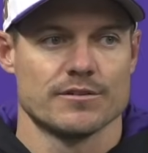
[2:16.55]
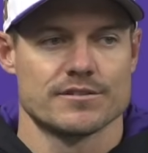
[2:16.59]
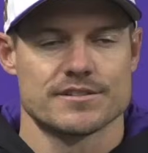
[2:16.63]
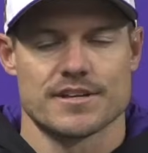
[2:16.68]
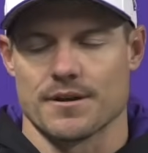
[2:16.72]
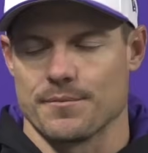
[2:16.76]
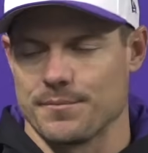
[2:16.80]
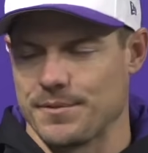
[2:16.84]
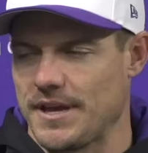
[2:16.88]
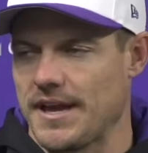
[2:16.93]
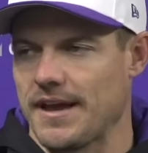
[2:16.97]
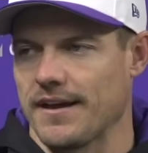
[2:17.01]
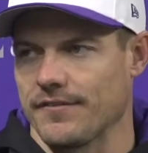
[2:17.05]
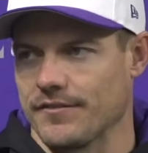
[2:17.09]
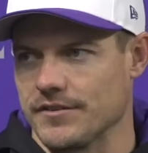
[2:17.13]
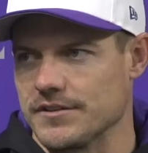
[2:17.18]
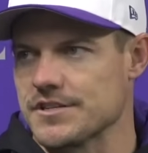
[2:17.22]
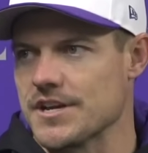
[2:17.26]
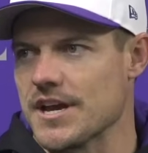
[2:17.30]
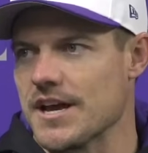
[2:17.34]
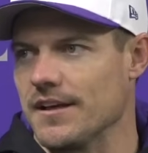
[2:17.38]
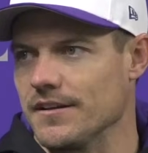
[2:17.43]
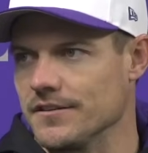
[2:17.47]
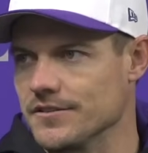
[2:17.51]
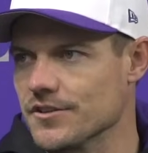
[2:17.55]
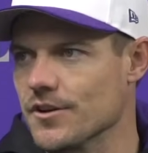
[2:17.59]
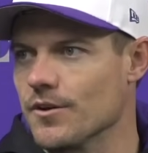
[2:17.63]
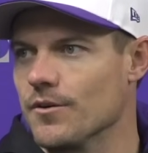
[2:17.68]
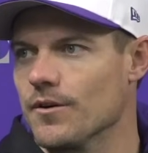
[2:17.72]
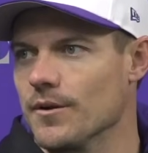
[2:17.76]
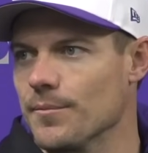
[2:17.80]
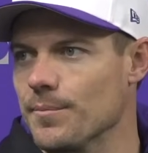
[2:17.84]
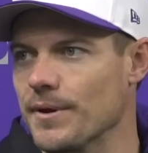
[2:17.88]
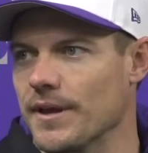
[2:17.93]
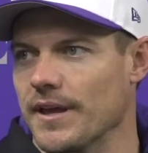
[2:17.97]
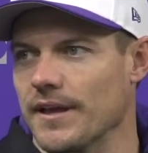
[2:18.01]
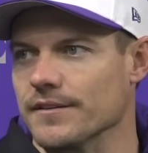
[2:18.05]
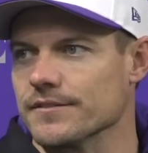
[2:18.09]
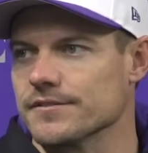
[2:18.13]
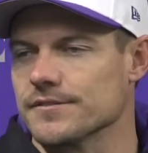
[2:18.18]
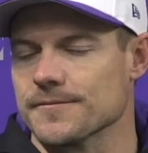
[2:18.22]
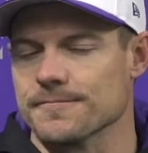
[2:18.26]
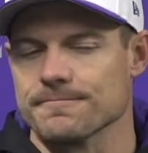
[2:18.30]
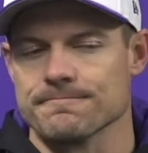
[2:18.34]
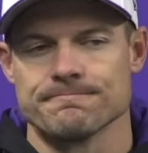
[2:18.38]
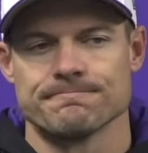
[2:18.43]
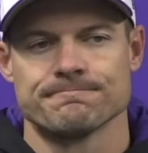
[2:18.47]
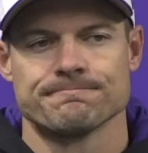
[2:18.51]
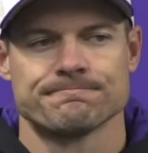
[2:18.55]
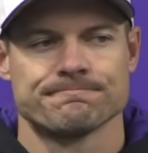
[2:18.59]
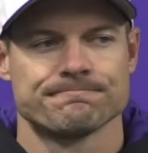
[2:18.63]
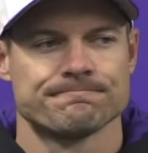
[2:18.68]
it's going to be a heck of a challenge going up against him.